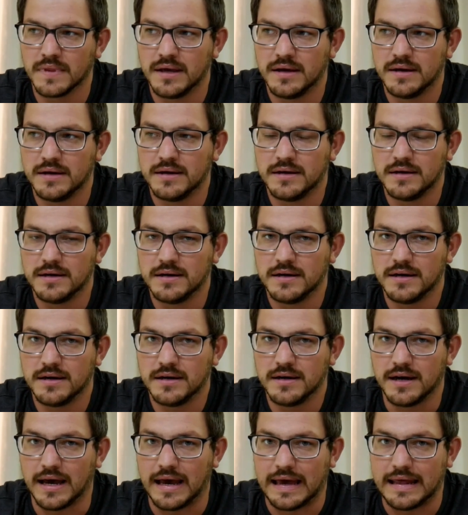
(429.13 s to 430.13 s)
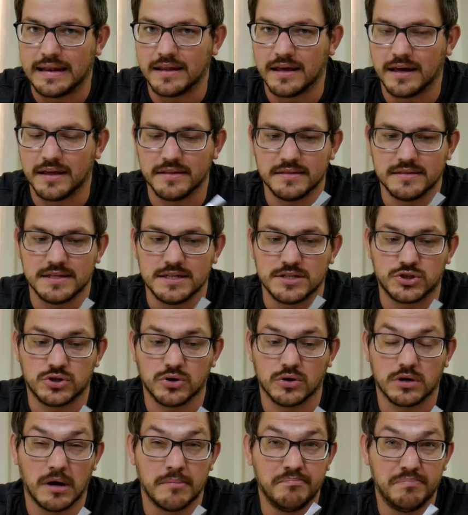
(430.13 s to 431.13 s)
And I had to find a
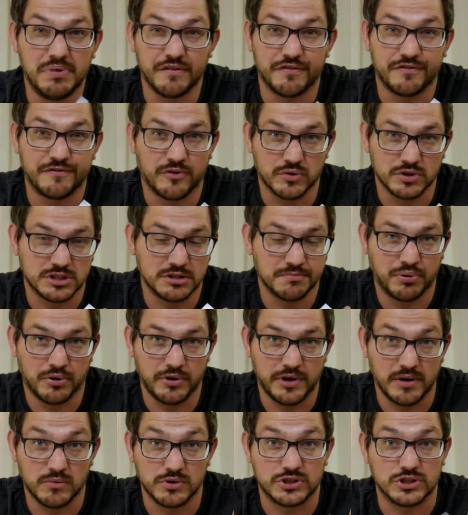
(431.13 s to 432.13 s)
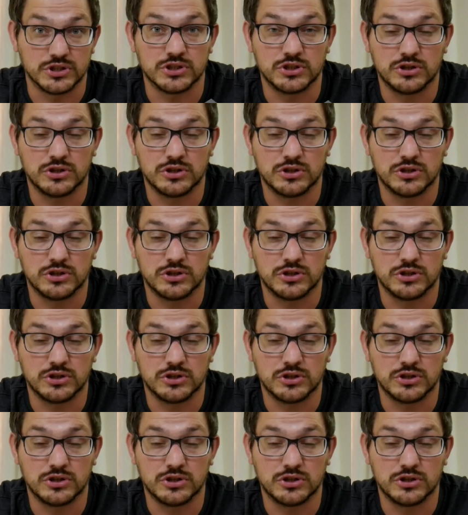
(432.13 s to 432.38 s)
good mix of